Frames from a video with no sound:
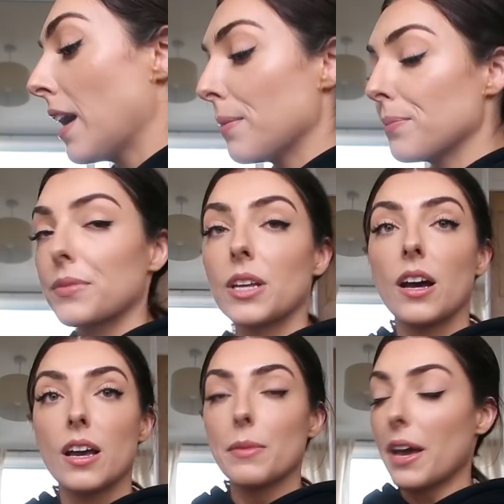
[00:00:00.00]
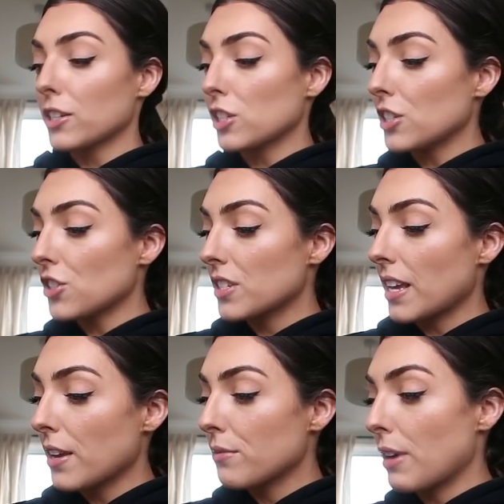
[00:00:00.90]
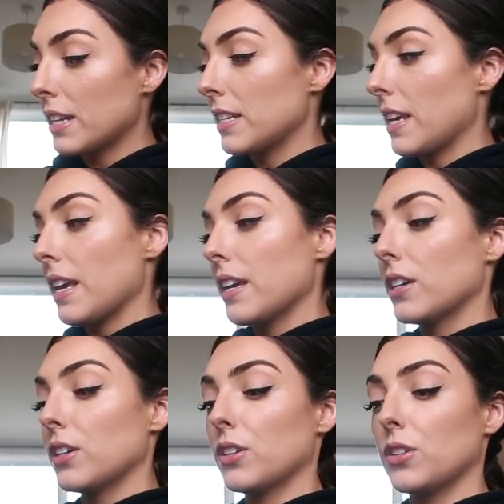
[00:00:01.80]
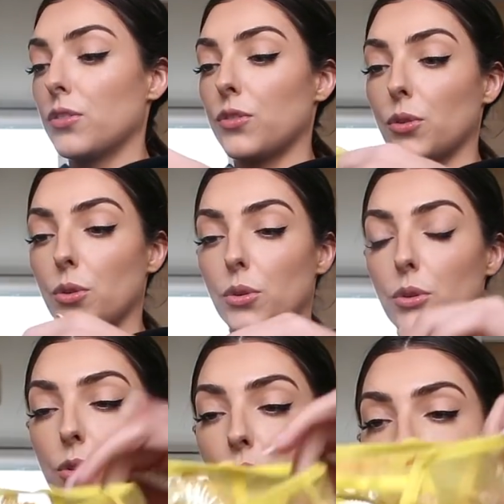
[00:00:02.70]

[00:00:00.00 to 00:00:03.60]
Um, I'm actually just getting ready for